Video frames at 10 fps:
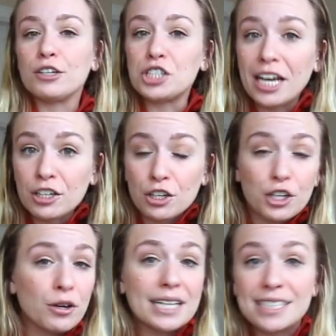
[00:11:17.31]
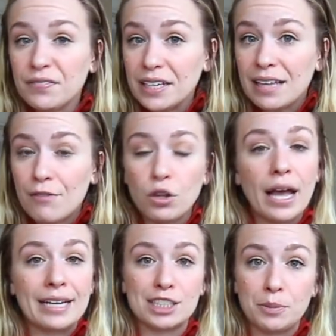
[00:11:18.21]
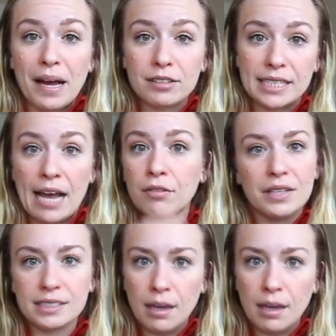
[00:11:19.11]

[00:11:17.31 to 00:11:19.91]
your gender, your activity level, and it spouts out these